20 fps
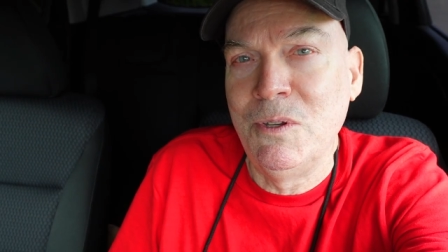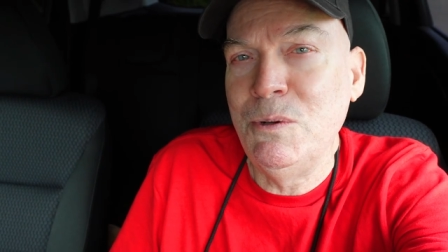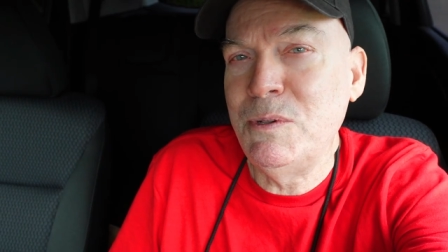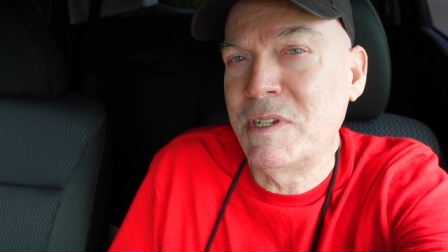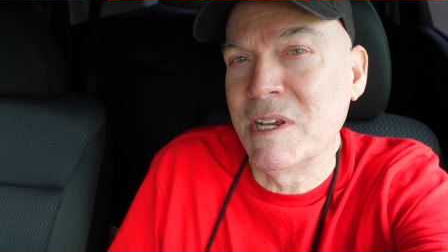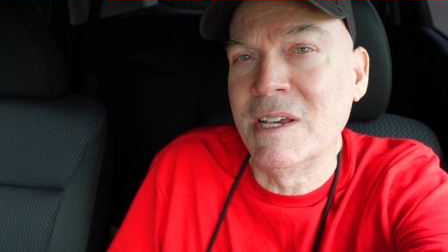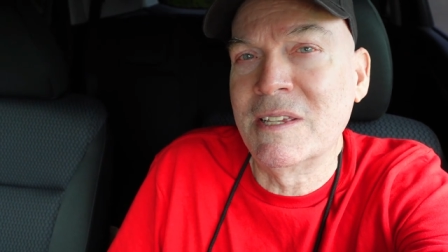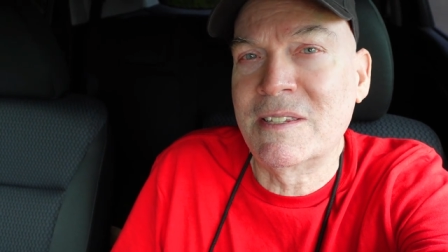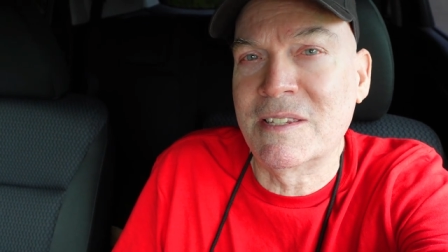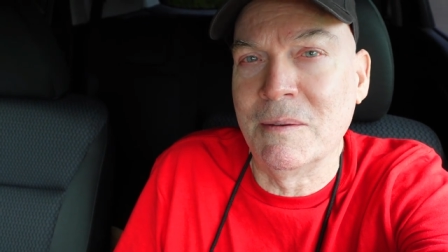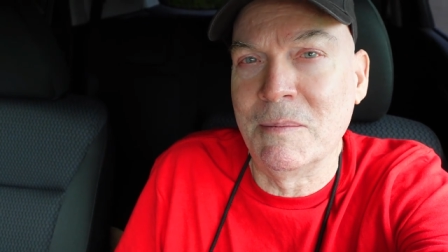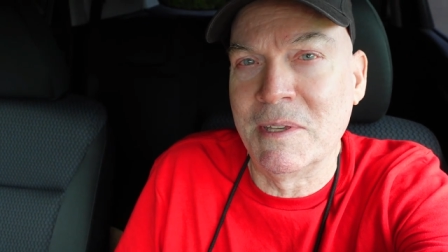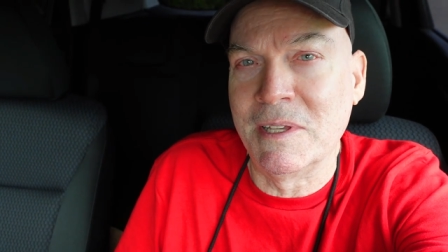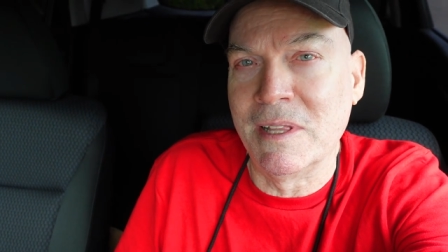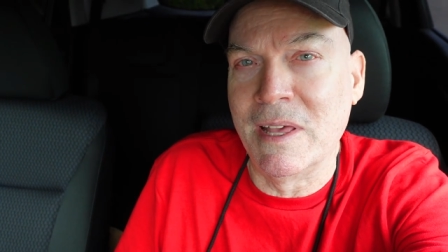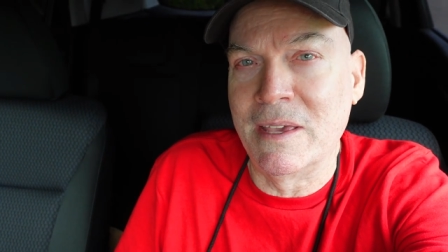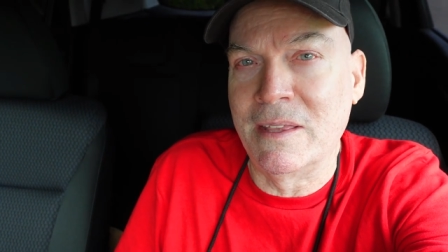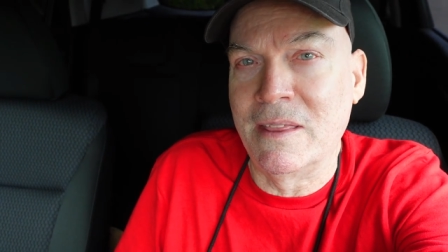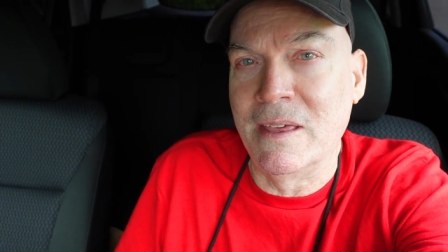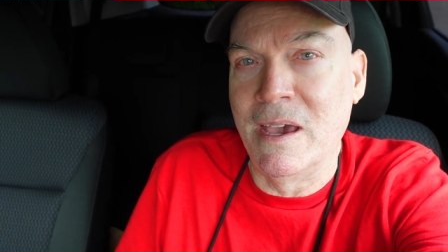Who does something
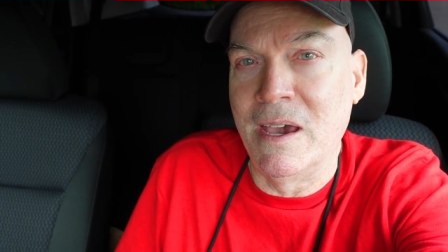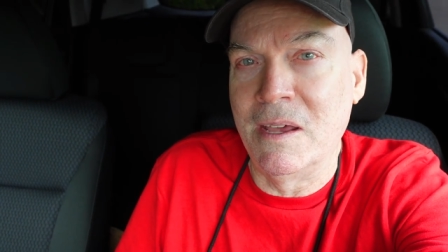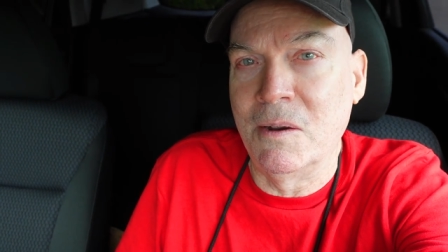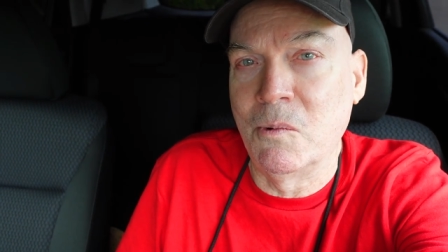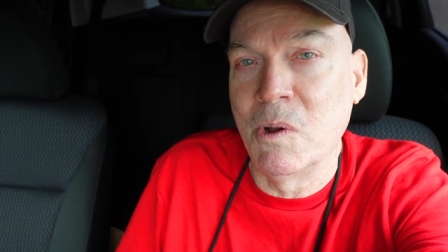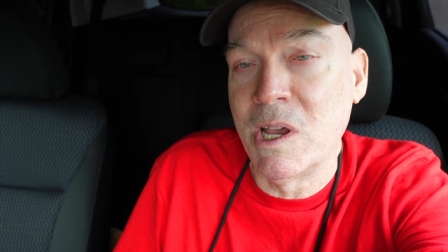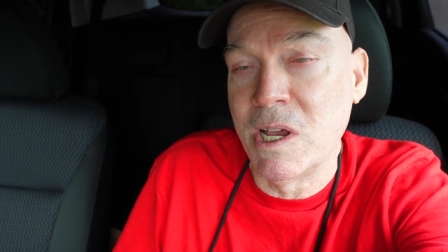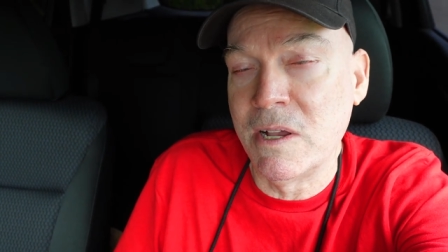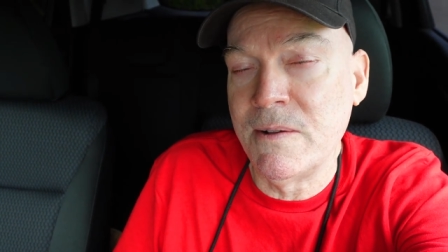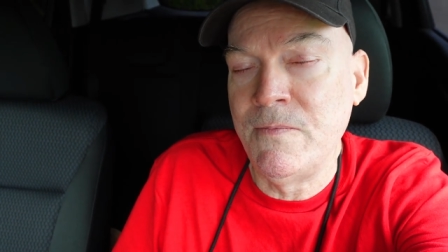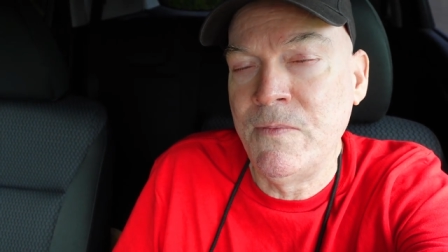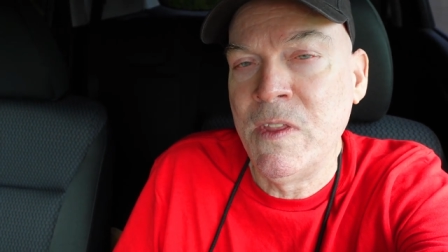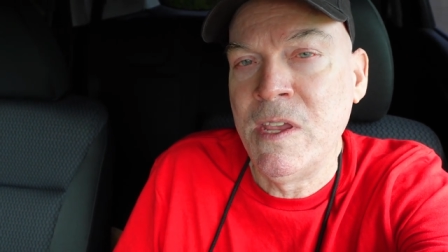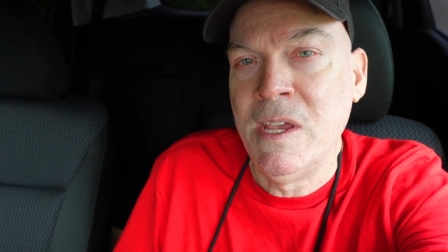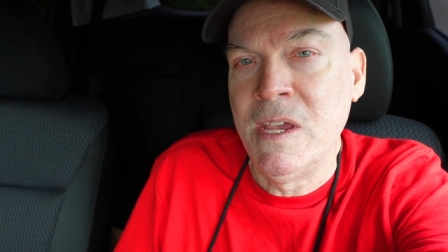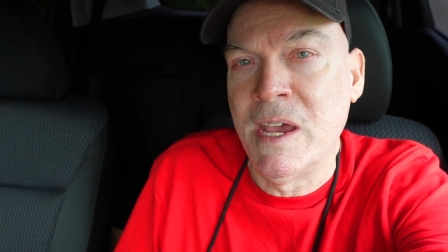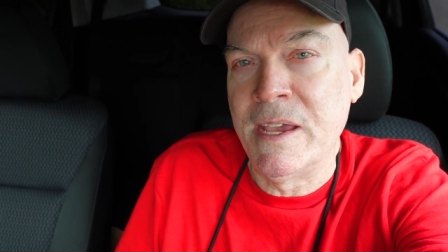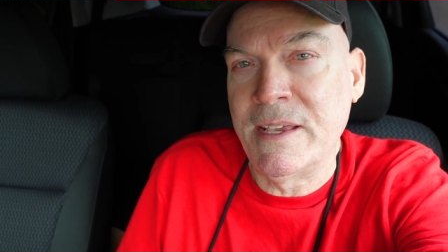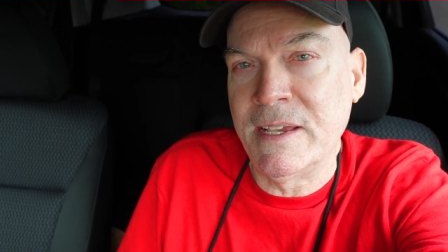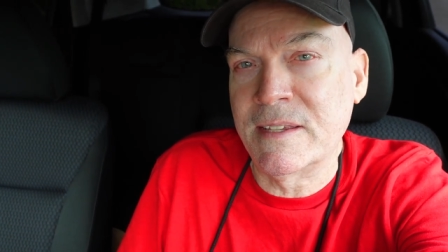like that? Well,
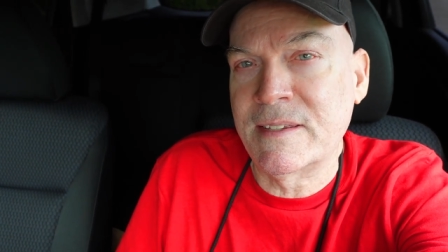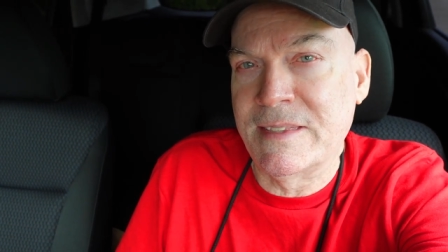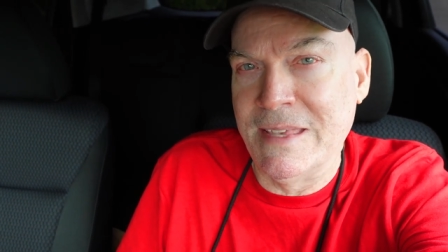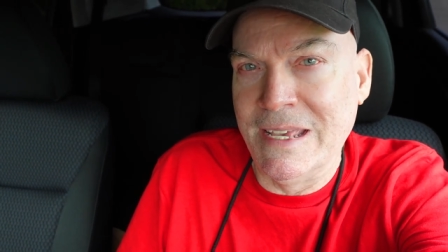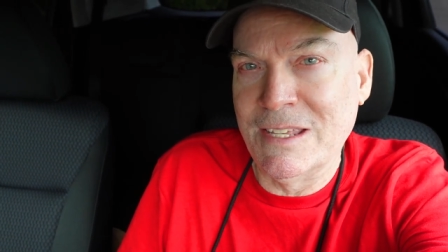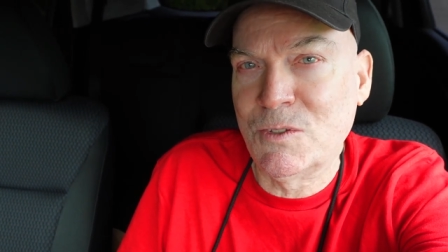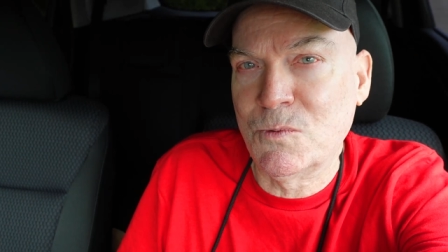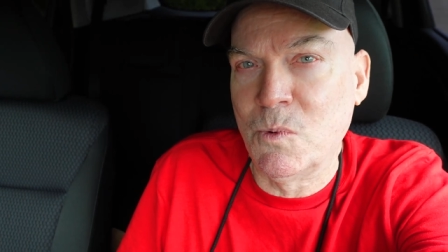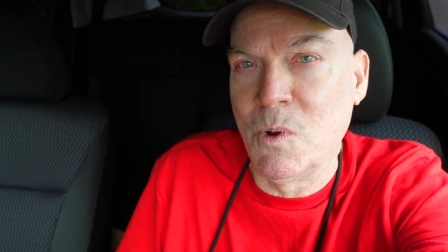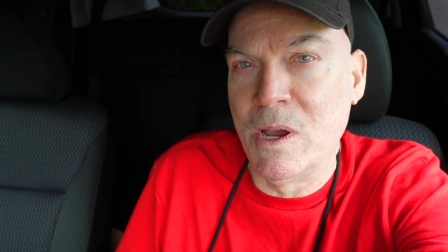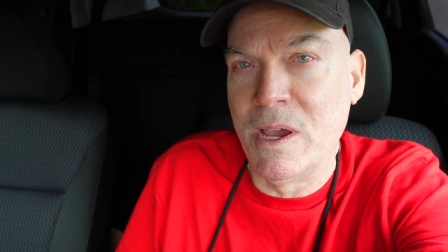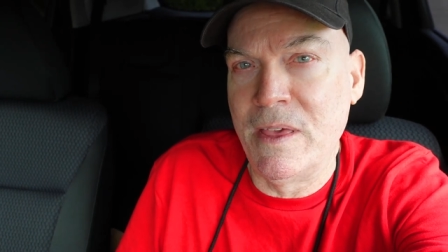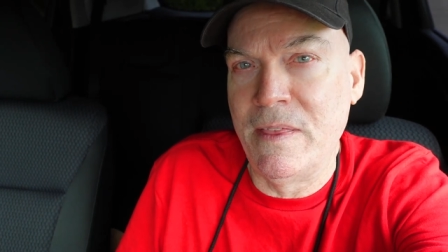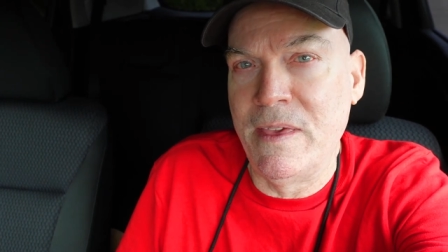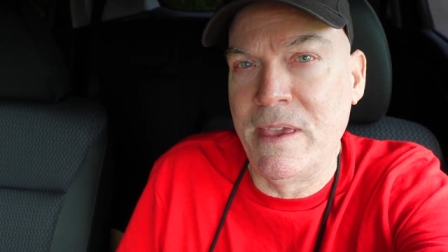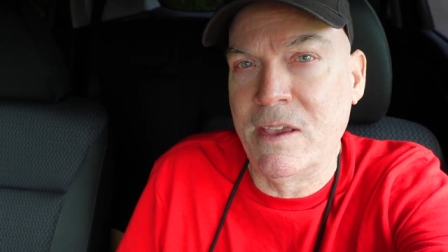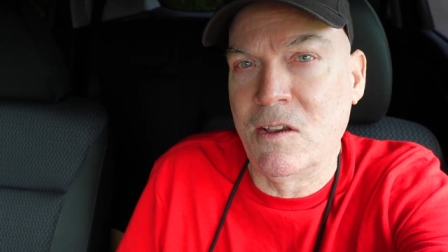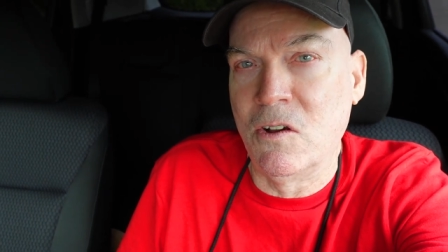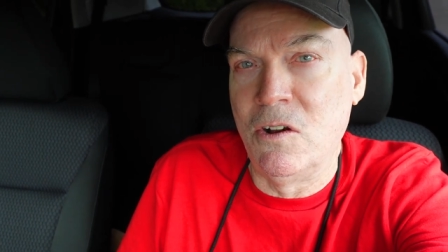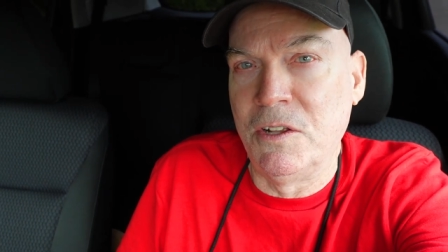I guess that's why
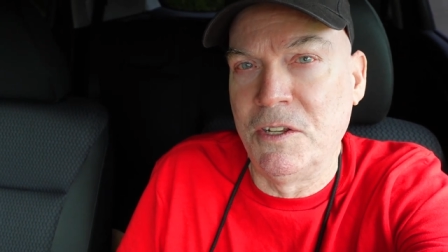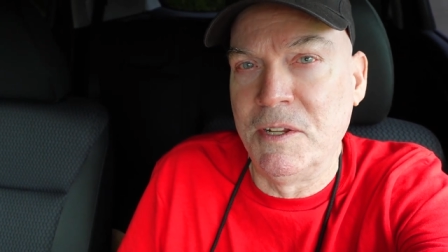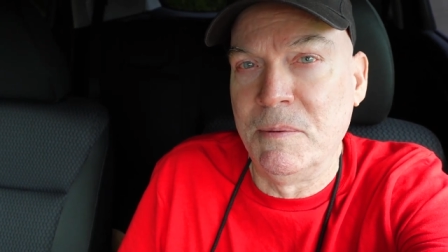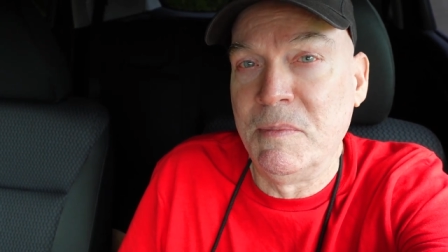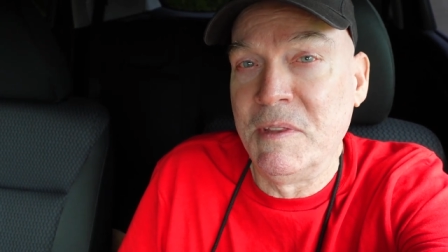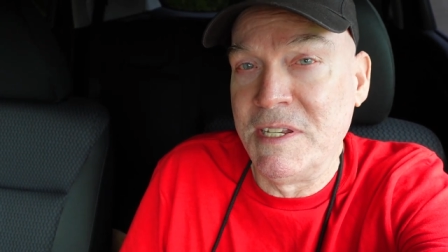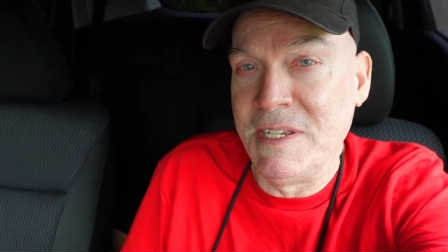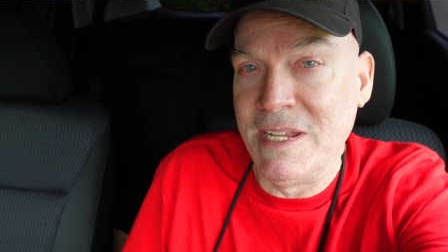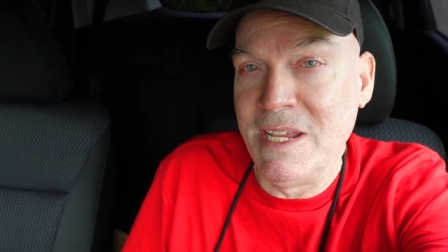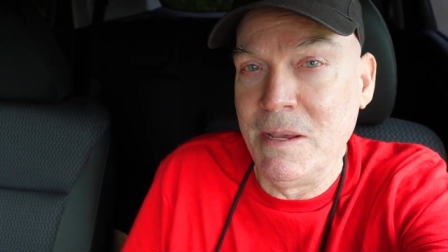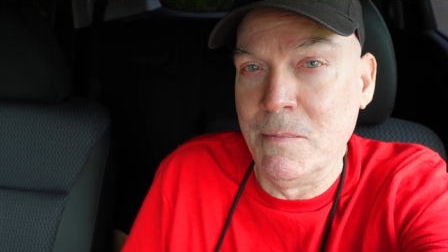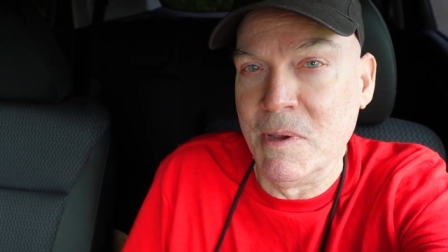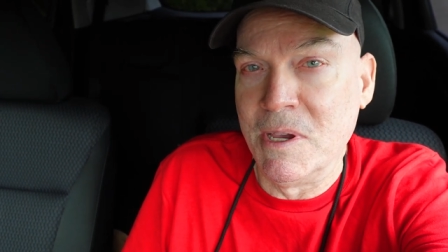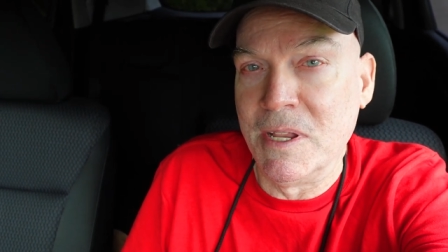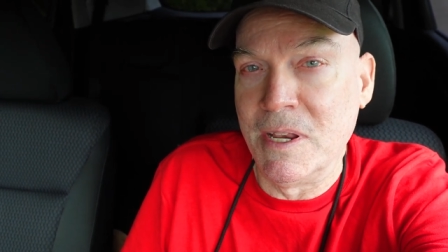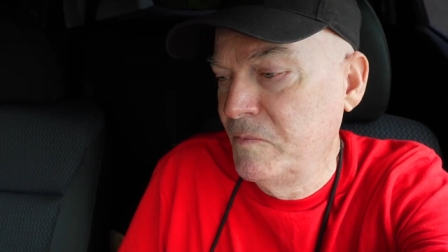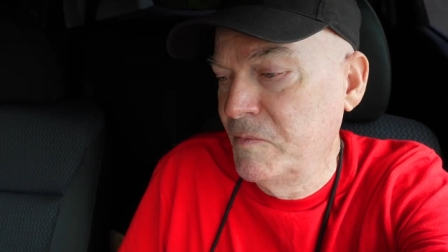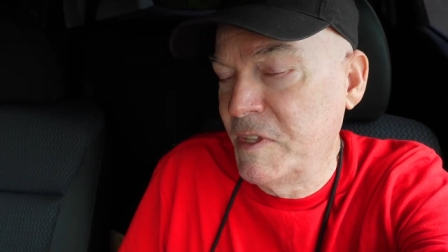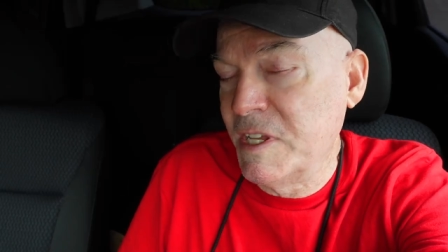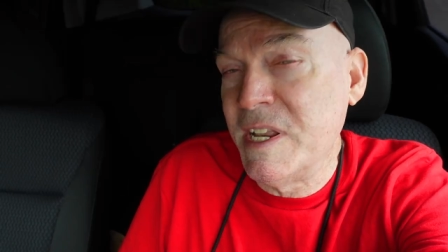they called him the
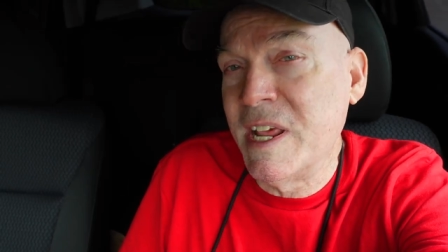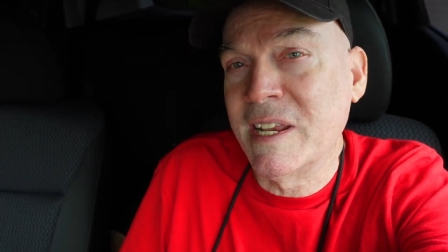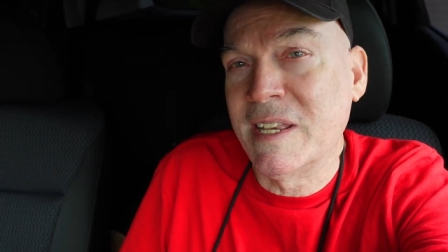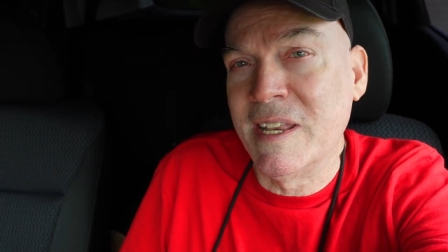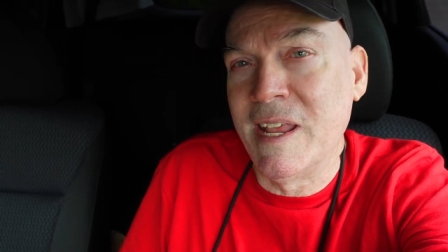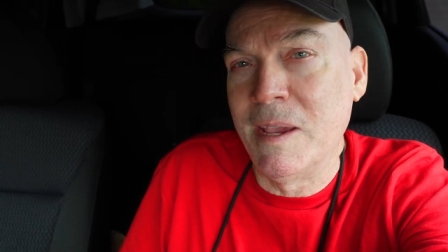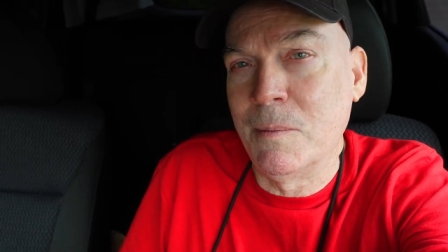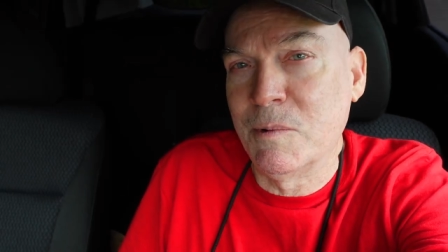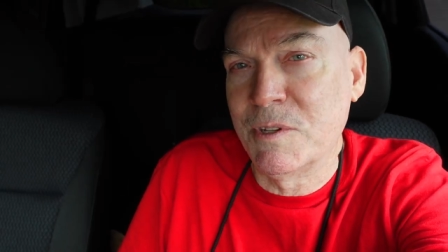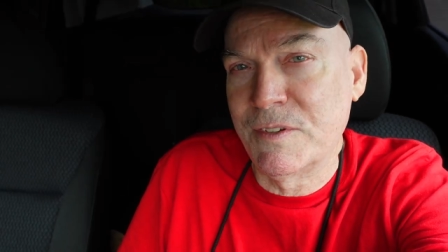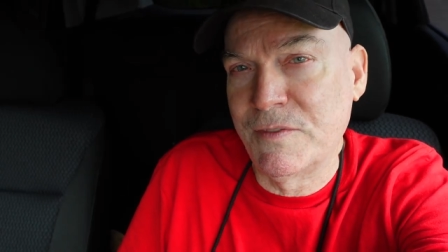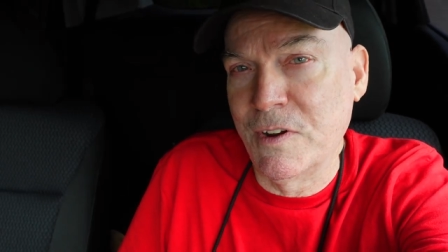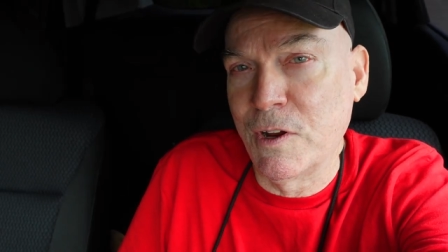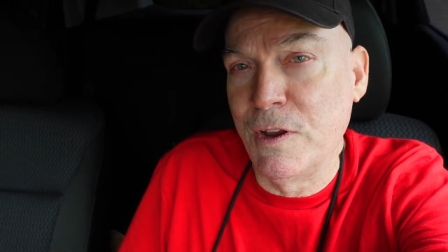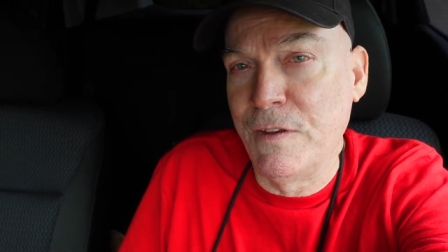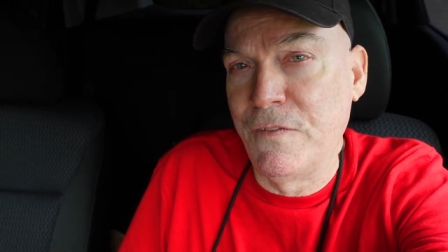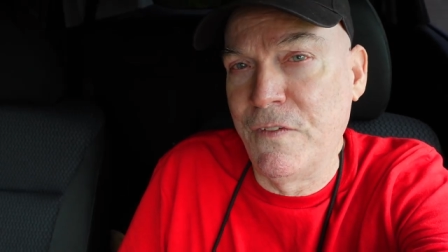demon. The nickname was very